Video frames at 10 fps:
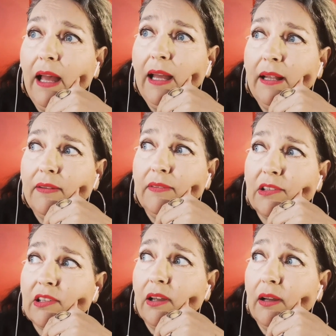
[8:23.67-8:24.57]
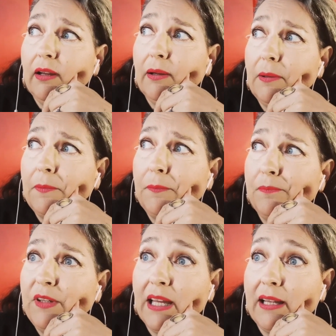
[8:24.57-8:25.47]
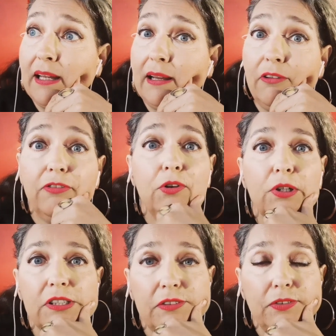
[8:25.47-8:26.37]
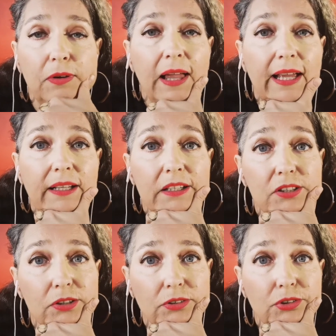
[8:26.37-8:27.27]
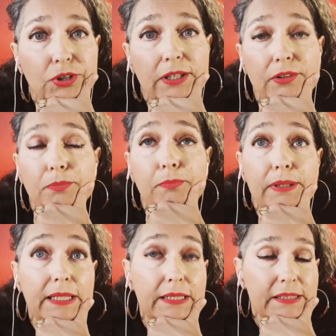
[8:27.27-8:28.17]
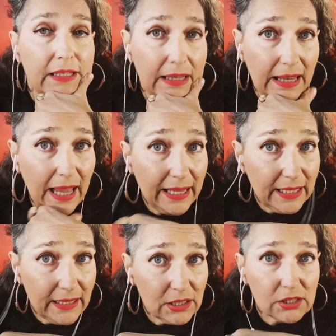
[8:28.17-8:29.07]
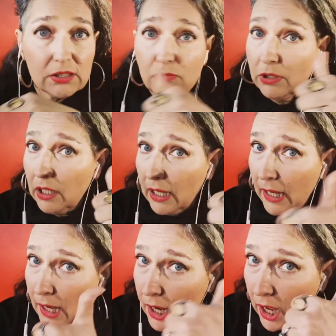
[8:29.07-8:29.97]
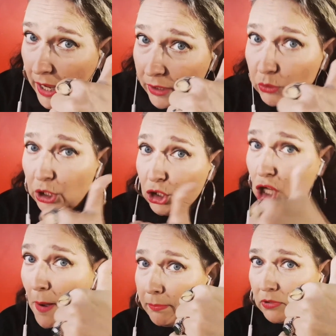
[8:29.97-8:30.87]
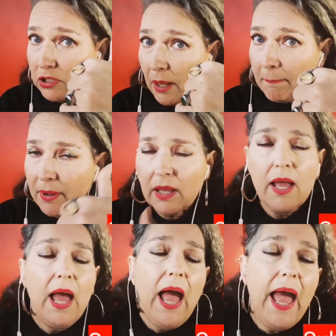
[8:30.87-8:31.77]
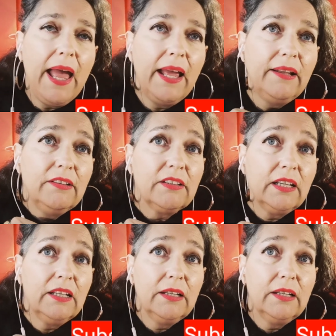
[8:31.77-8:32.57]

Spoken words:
And of course, if you like this content, please like it with a thumbs up, and